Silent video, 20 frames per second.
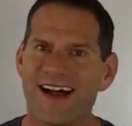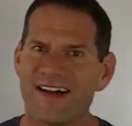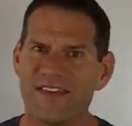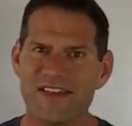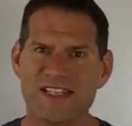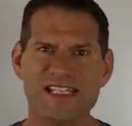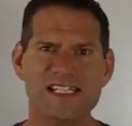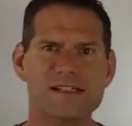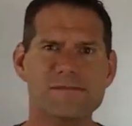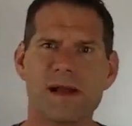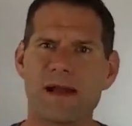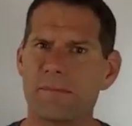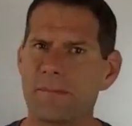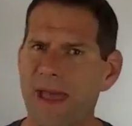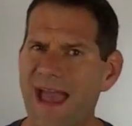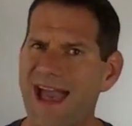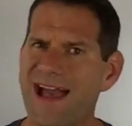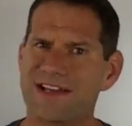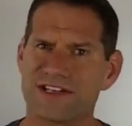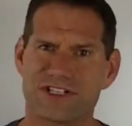This is my
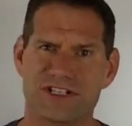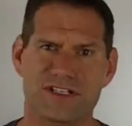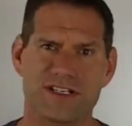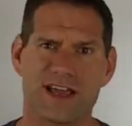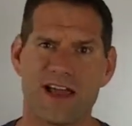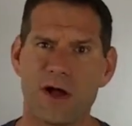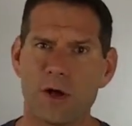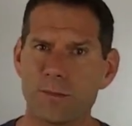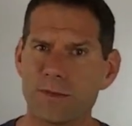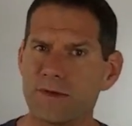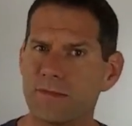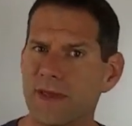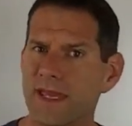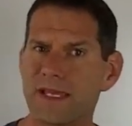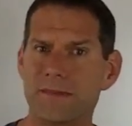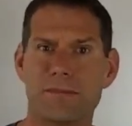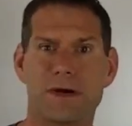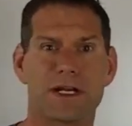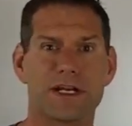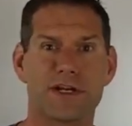passion to help you
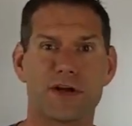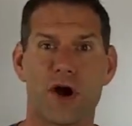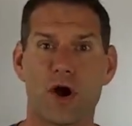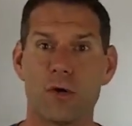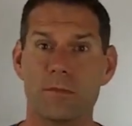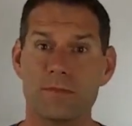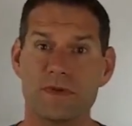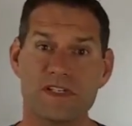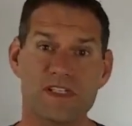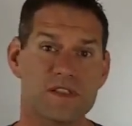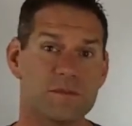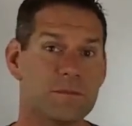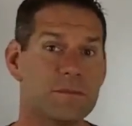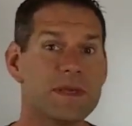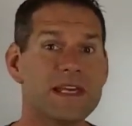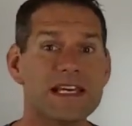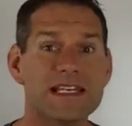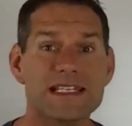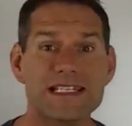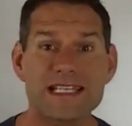make money in your home business,
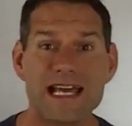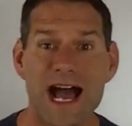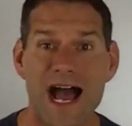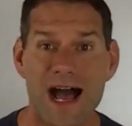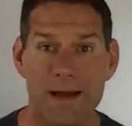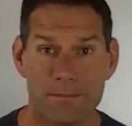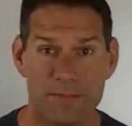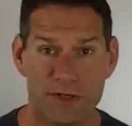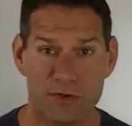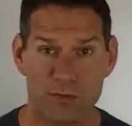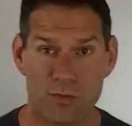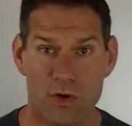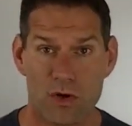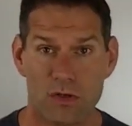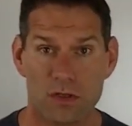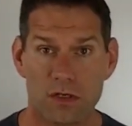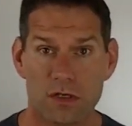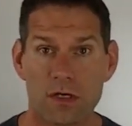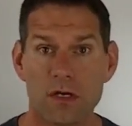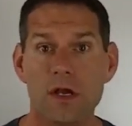be a top
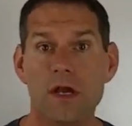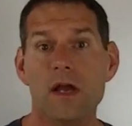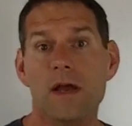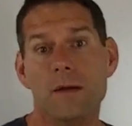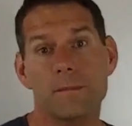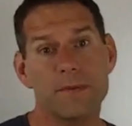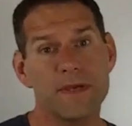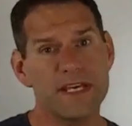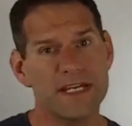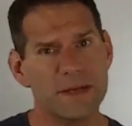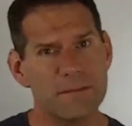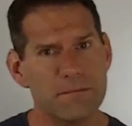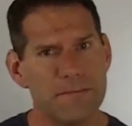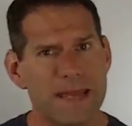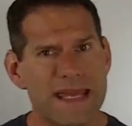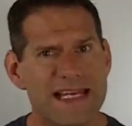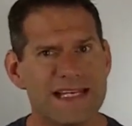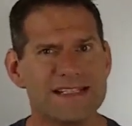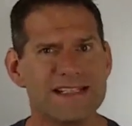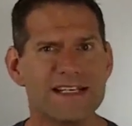enroller, be an
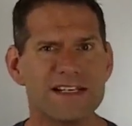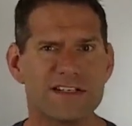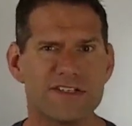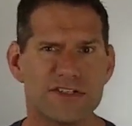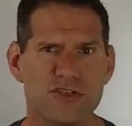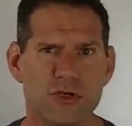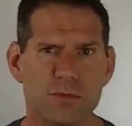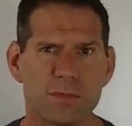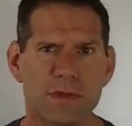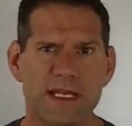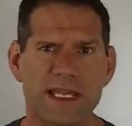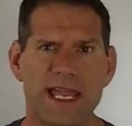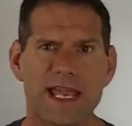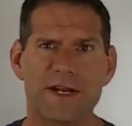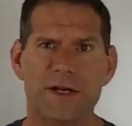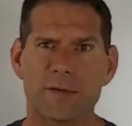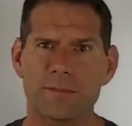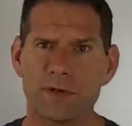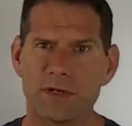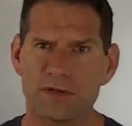amazing
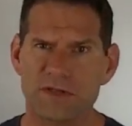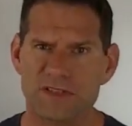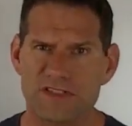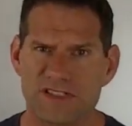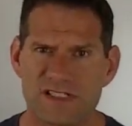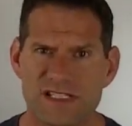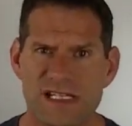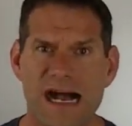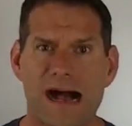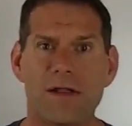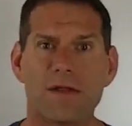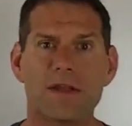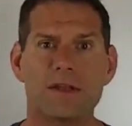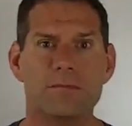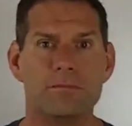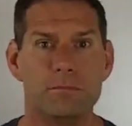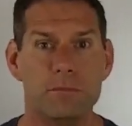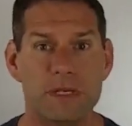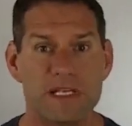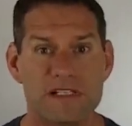duplicator, build a
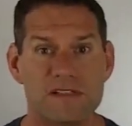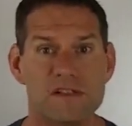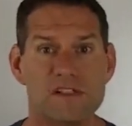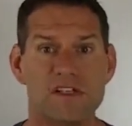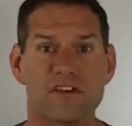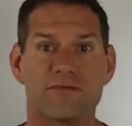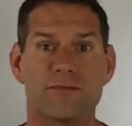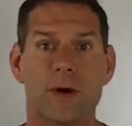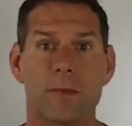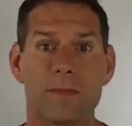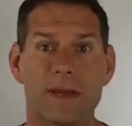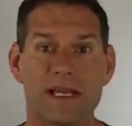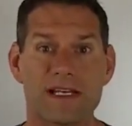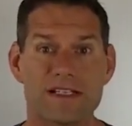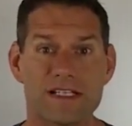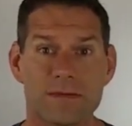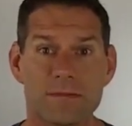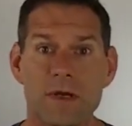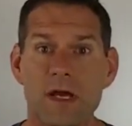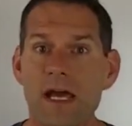solid business of
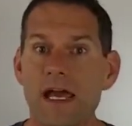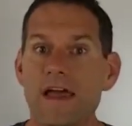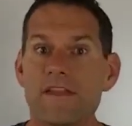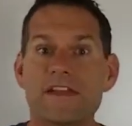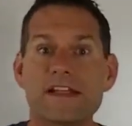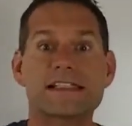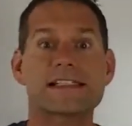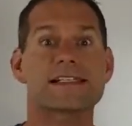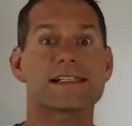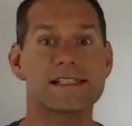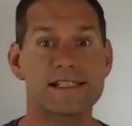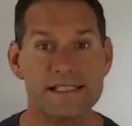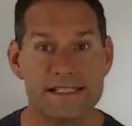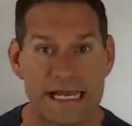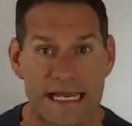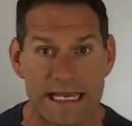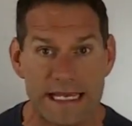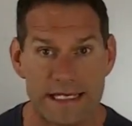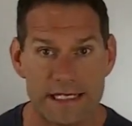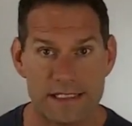momentum that
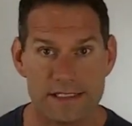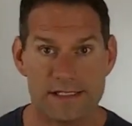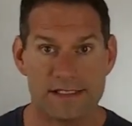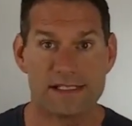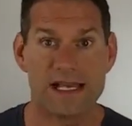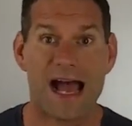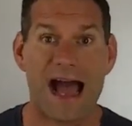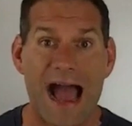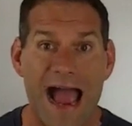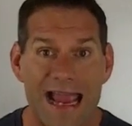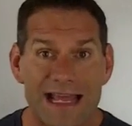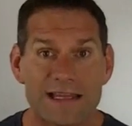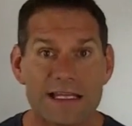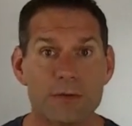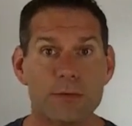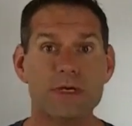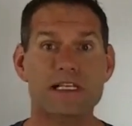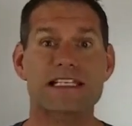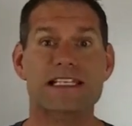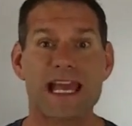sustains. it's a highly
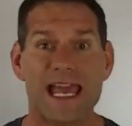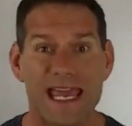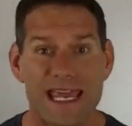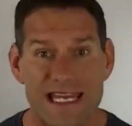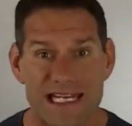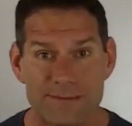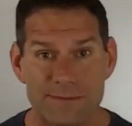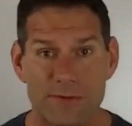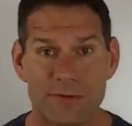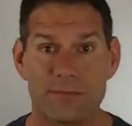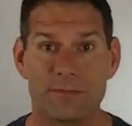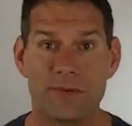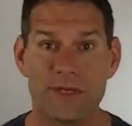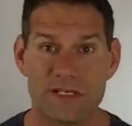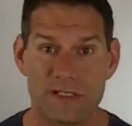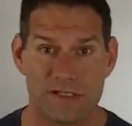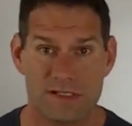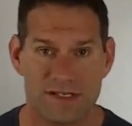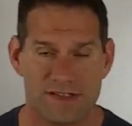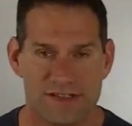retainable
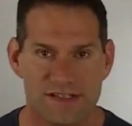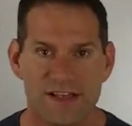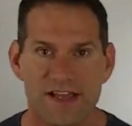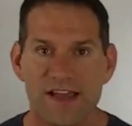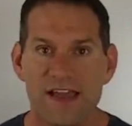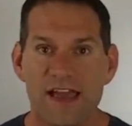business.